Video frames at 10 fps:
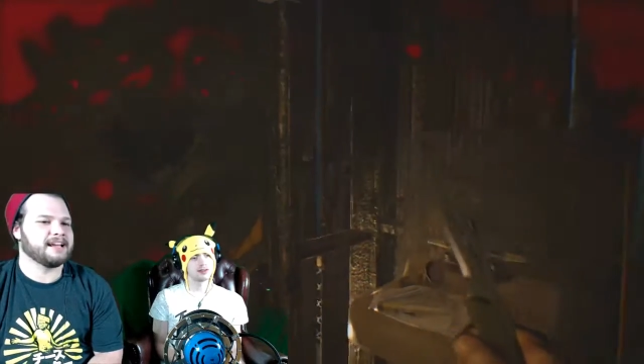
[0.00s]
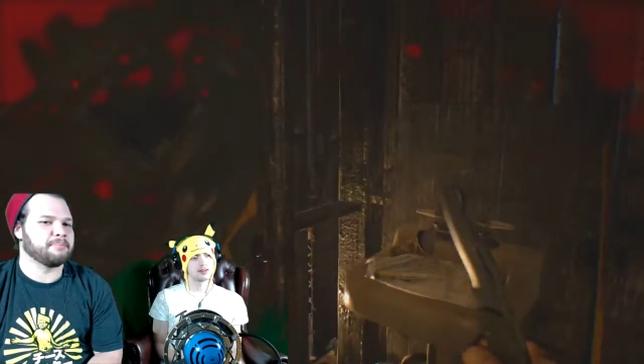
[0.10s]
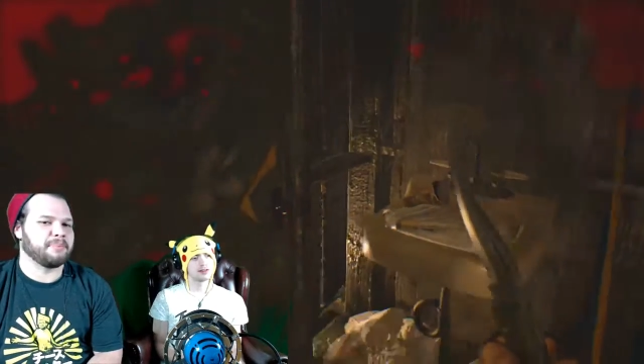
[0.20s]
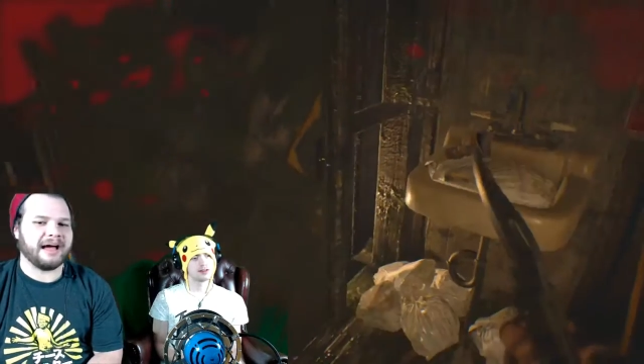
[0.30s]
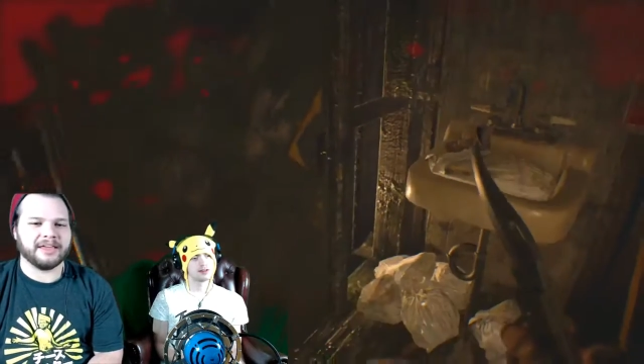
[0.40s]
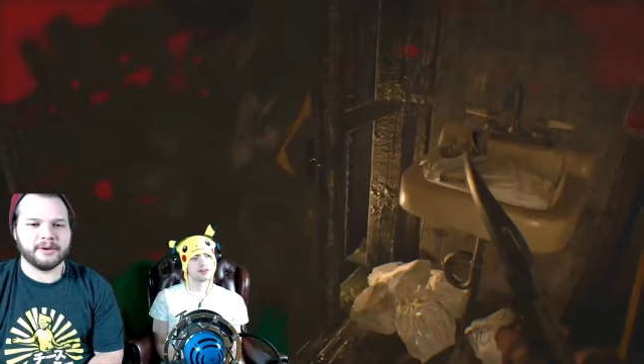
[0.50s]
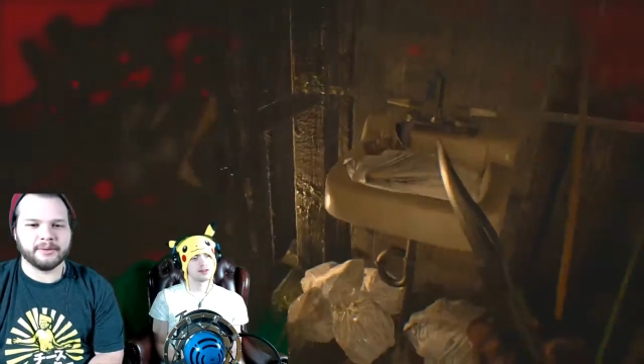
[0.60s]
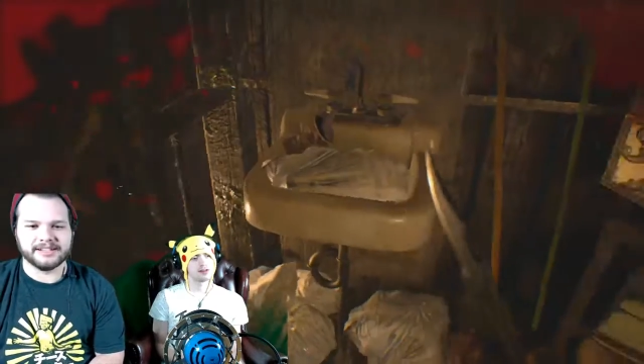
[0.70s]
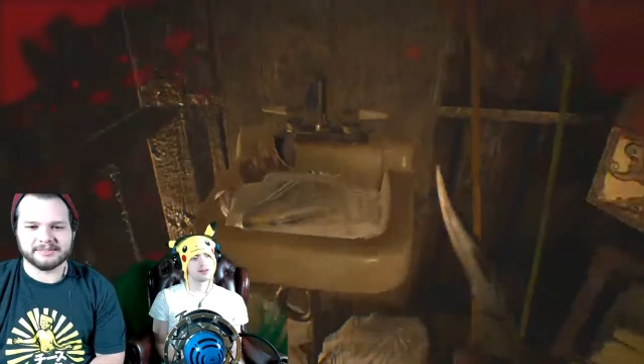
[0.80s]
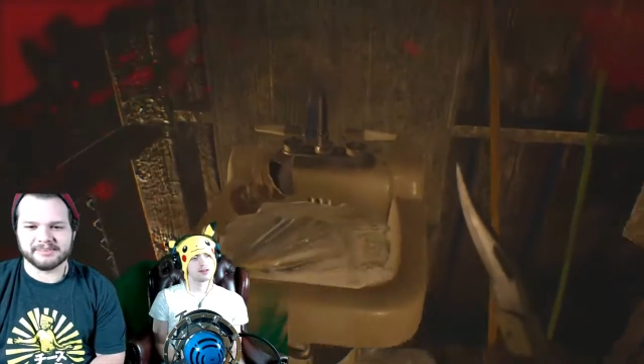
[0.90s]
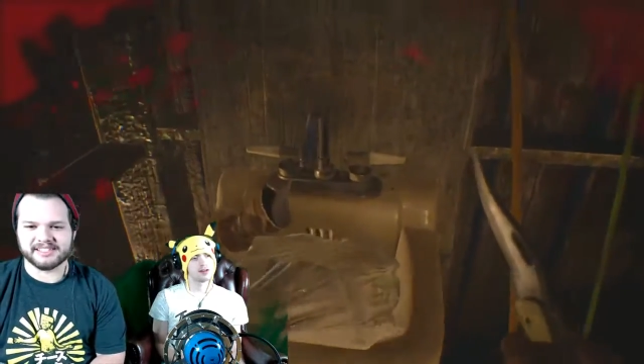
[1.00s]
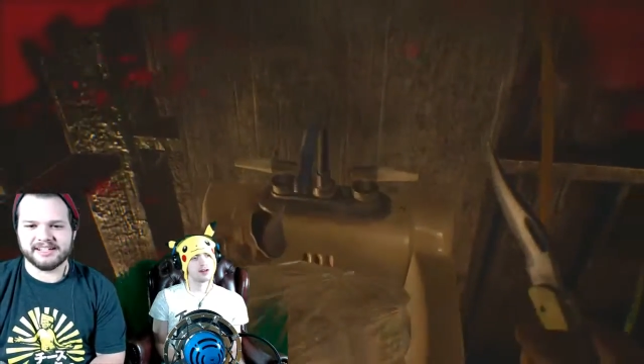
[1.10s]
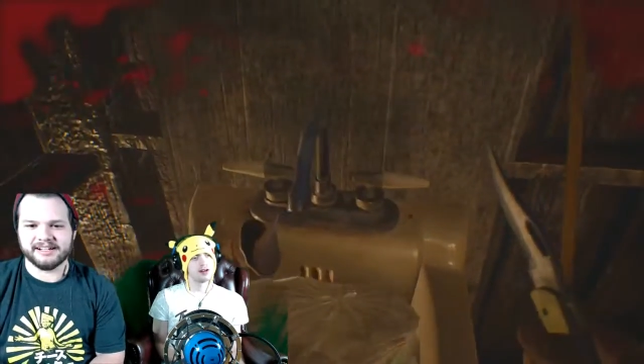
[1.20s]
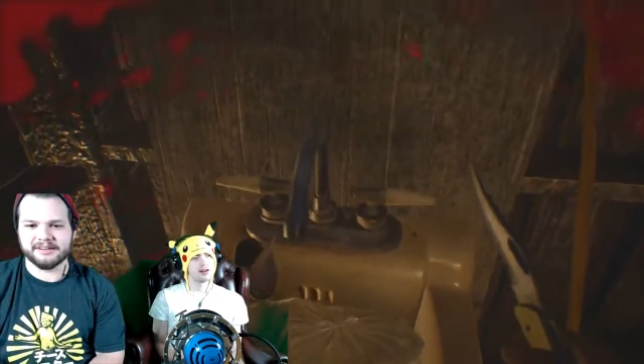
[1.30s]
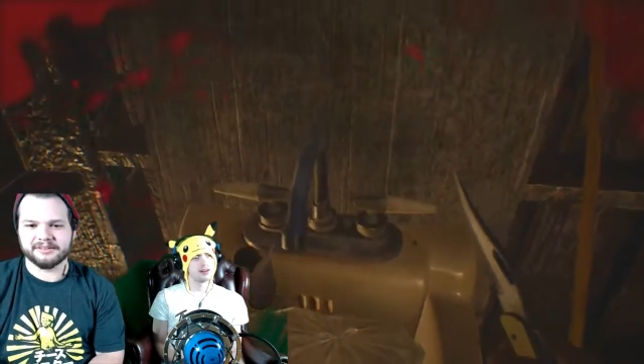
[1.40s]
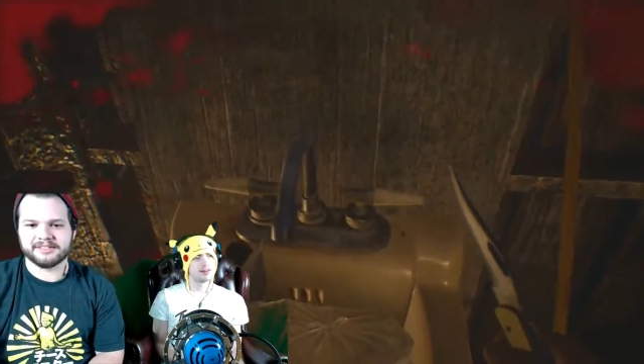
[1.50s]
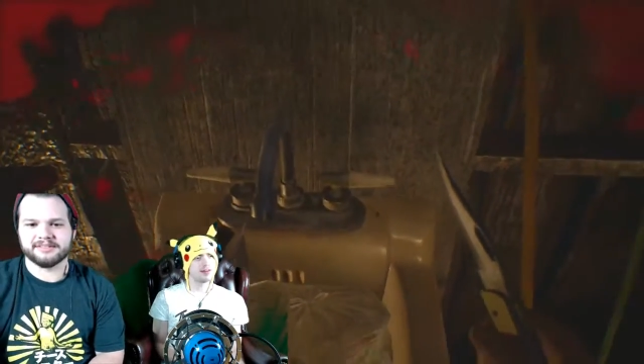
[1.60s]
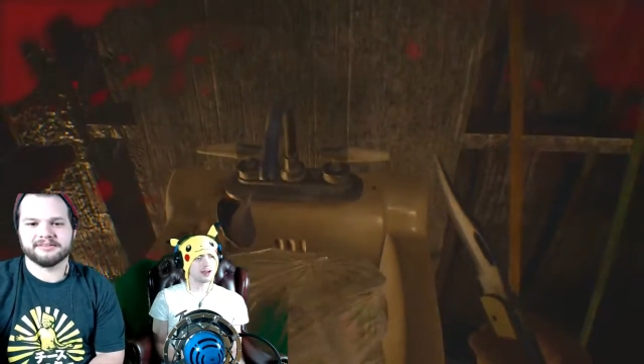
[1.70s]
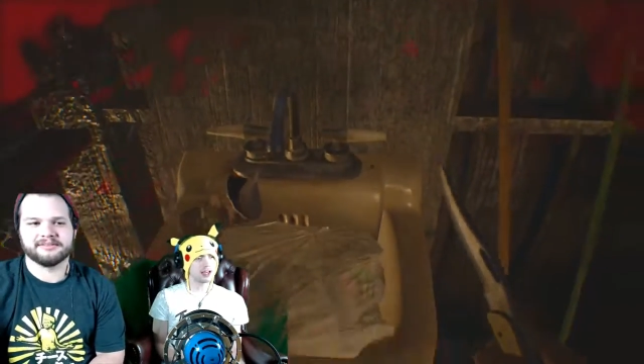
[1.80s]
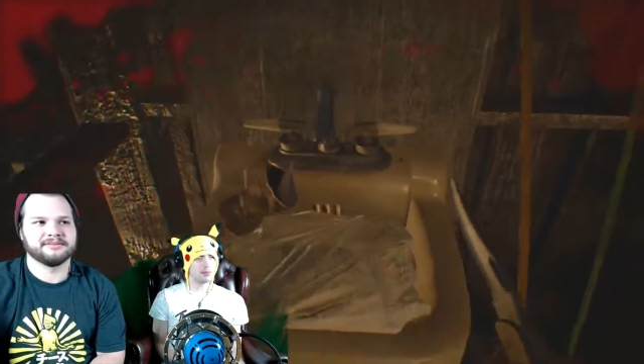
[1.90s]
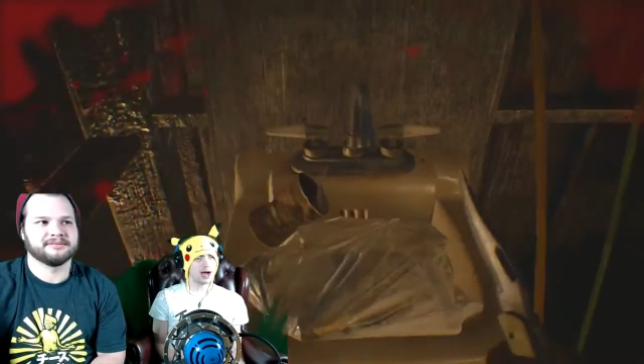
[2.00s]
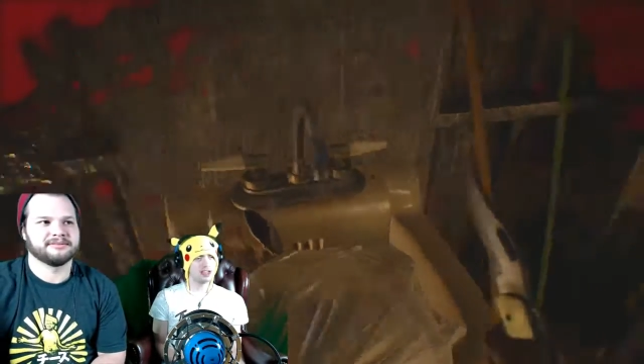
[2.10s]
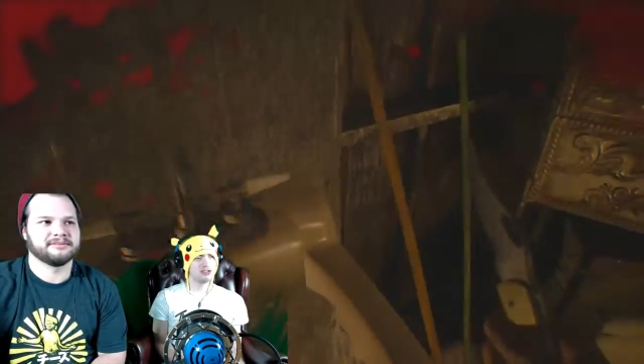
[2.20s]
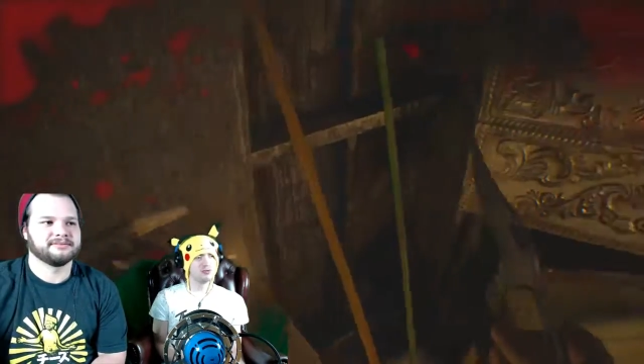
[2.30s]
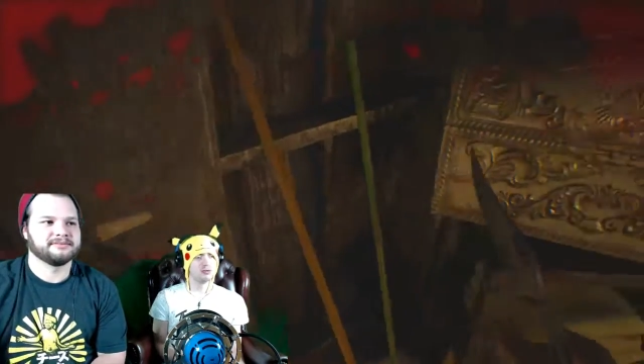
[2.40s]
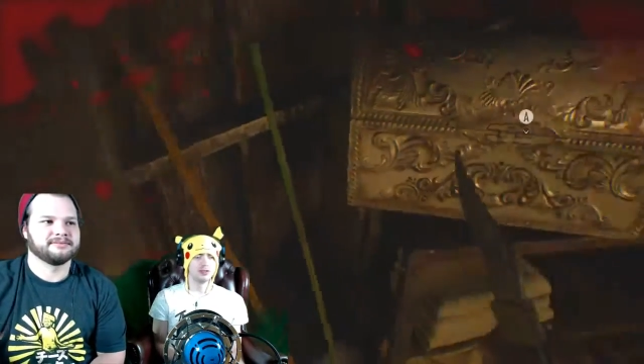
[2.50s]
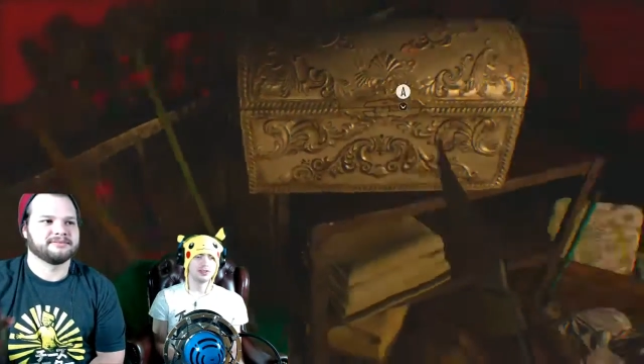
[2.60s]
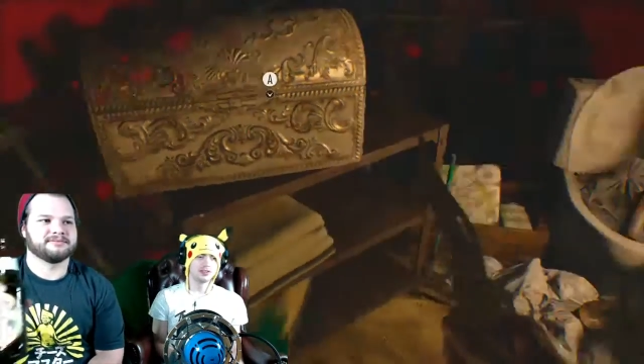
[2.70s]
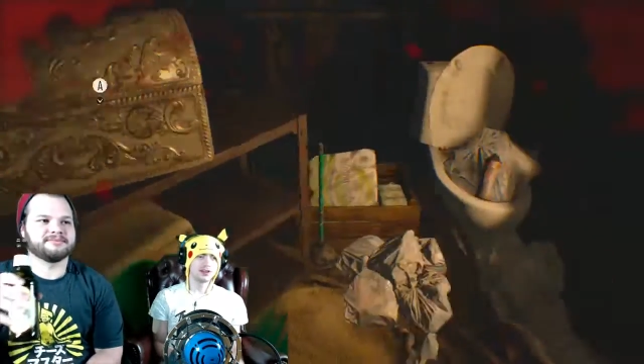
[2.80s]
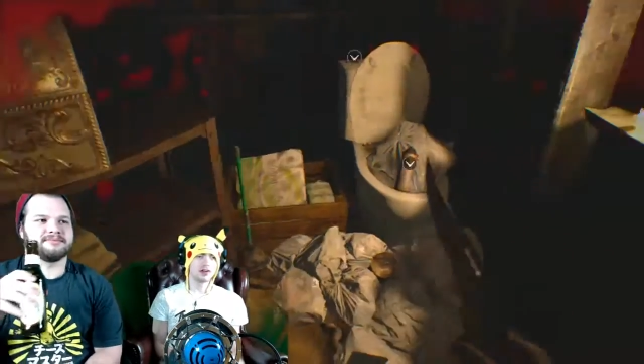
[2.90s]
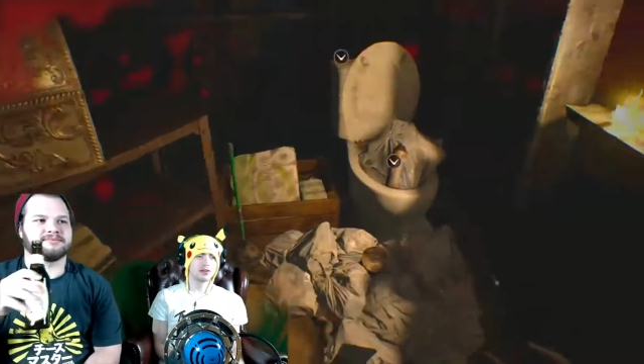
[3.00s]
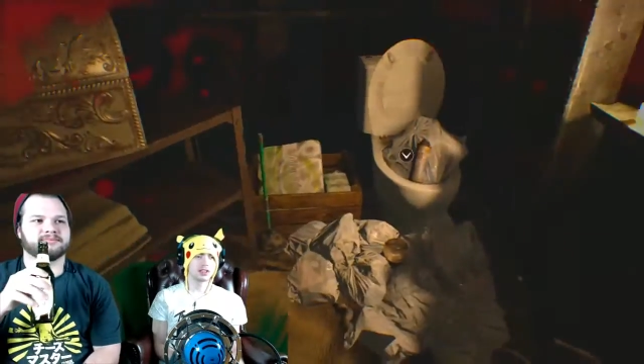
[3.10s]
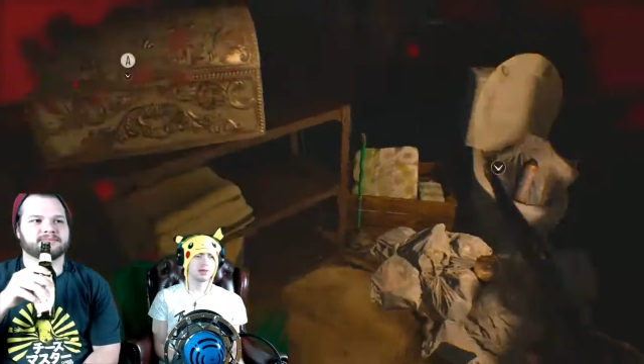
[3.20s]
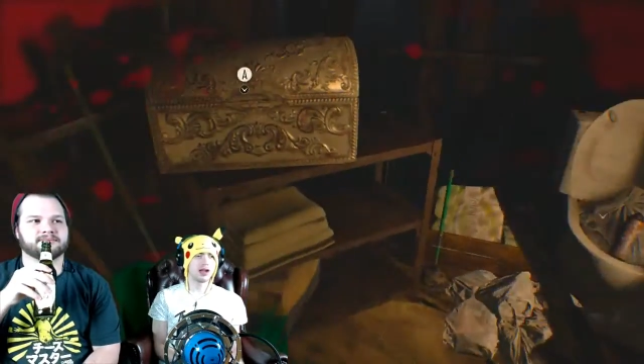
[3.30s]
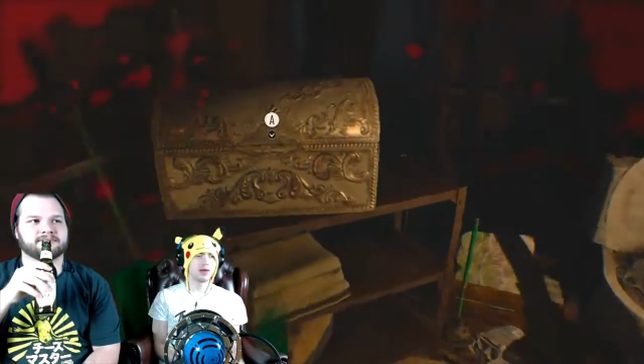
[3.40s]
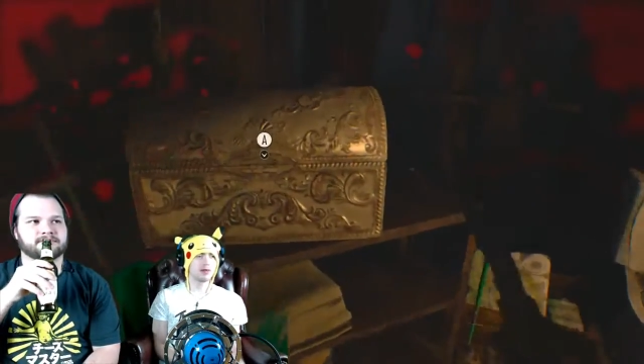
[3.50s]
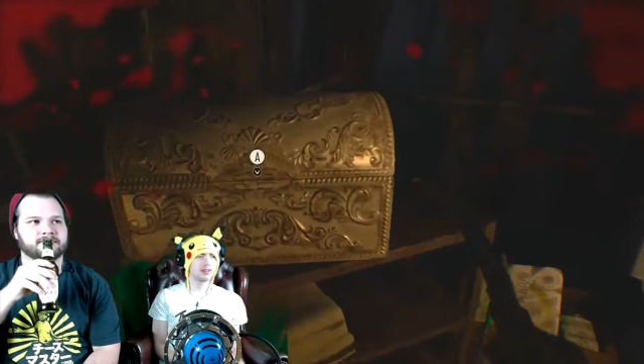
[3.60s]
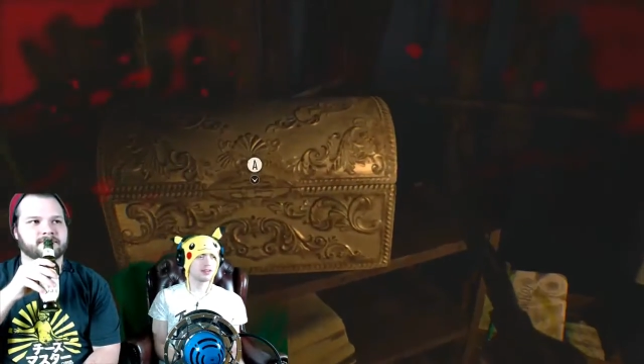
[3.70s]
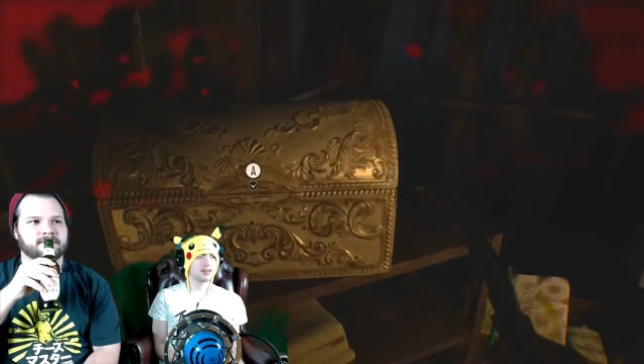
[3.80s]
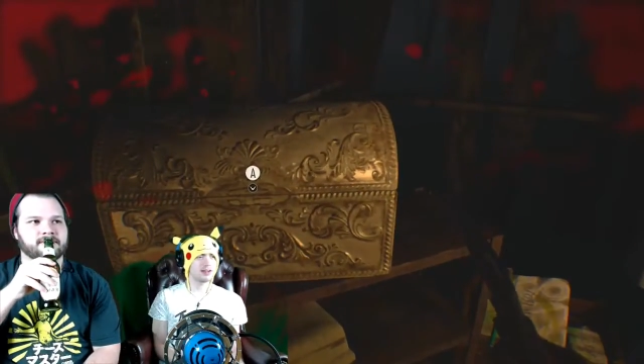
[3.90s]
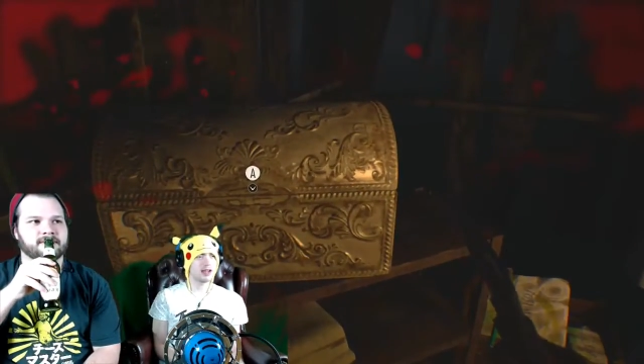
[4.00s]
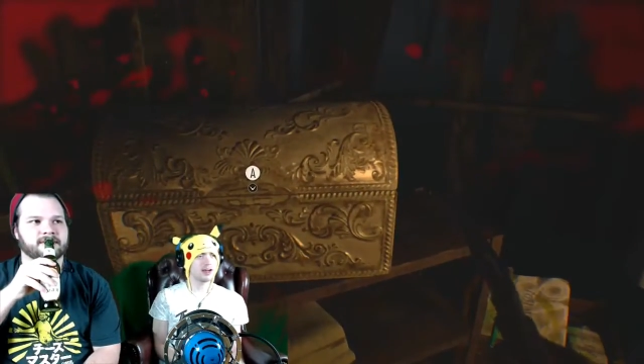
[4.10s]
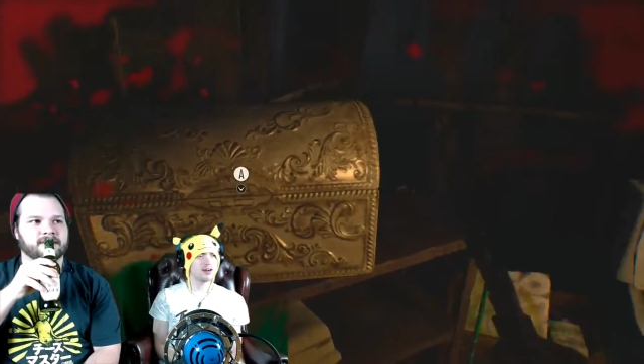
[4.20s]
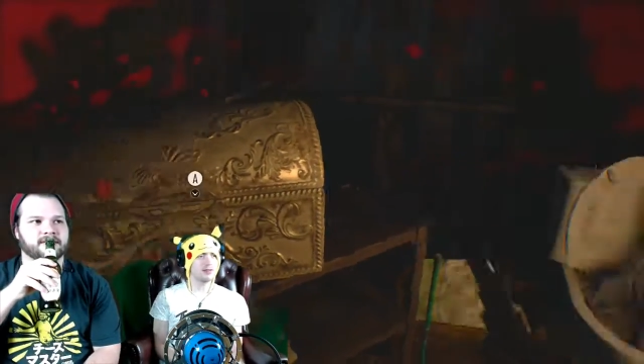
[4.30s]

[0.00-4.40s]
bayou and his mosquitoes. Fucking bayou. Always coming at me when yeah. Oh,